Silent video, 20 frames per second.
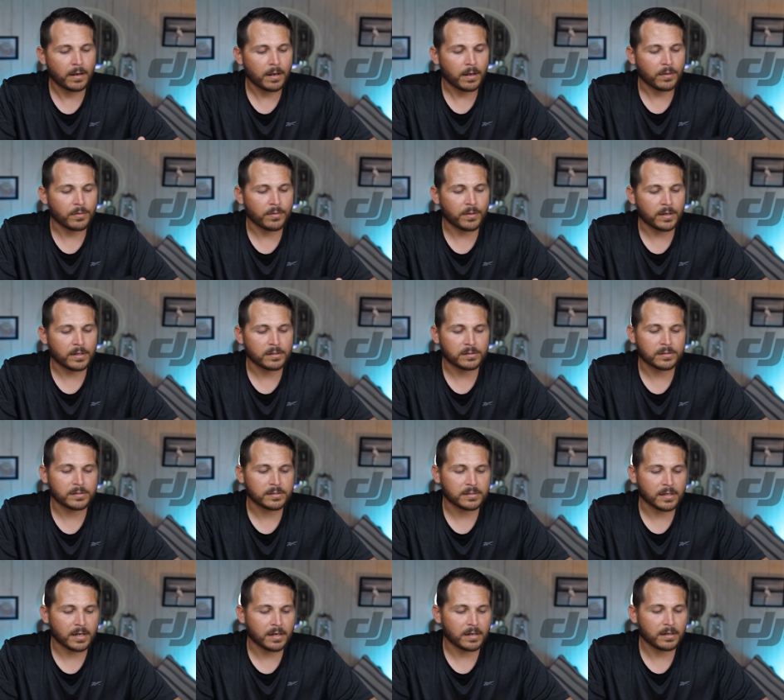They
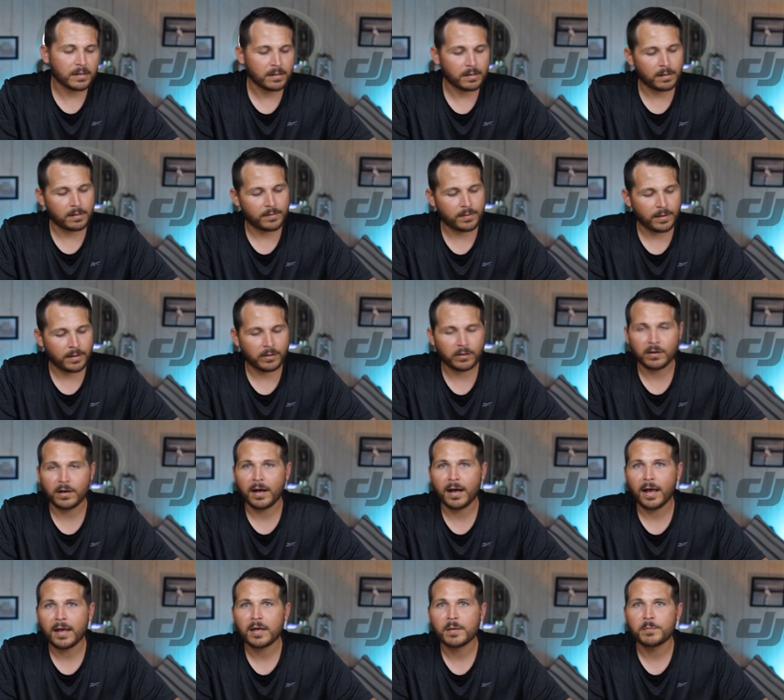say that your
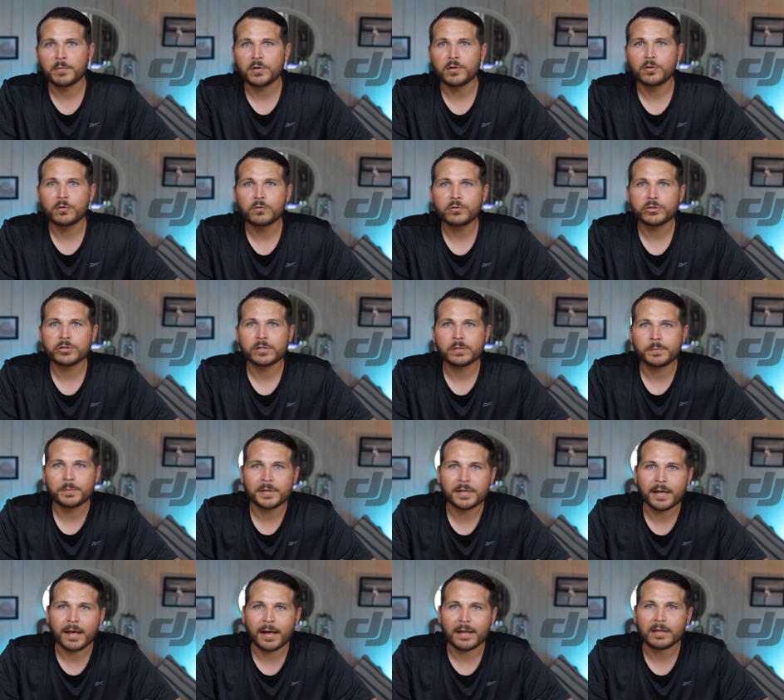IMU should
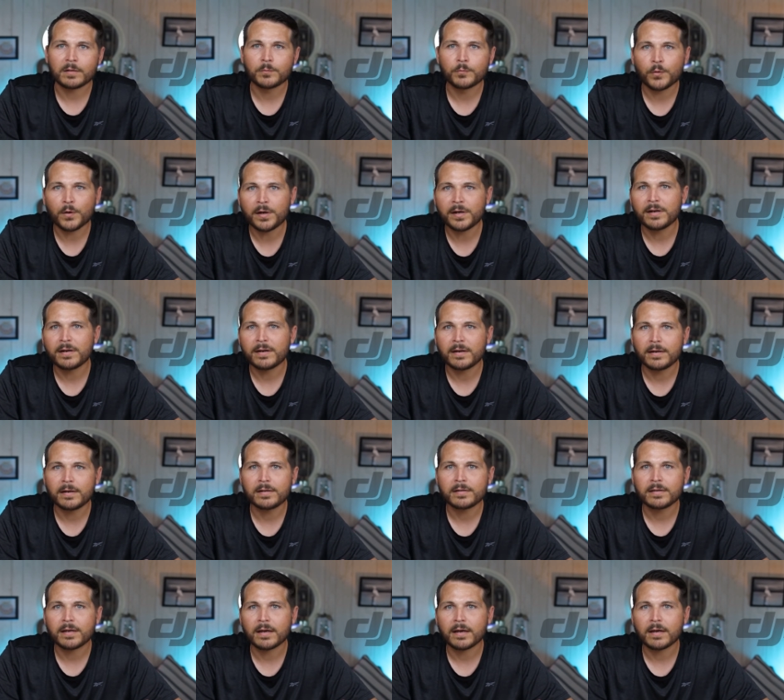be calibrated
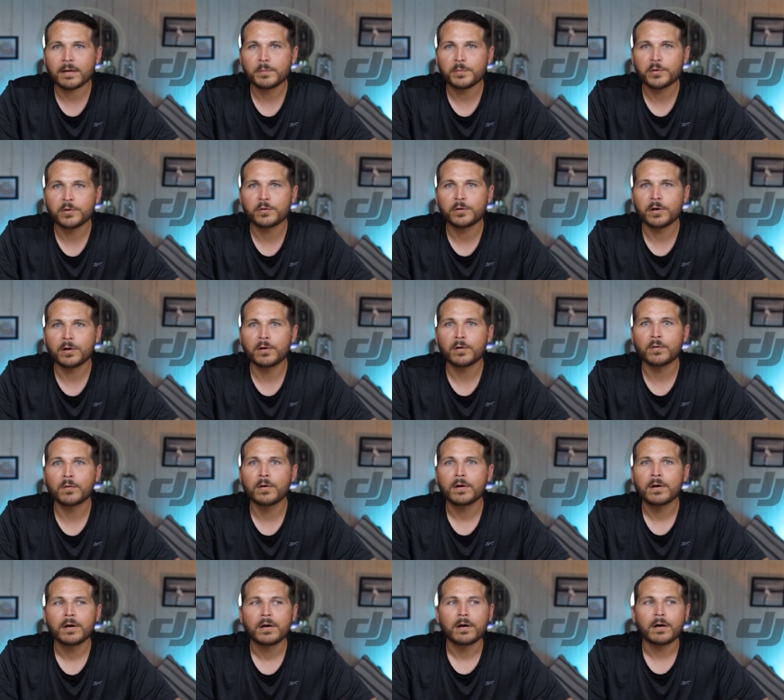anytime you go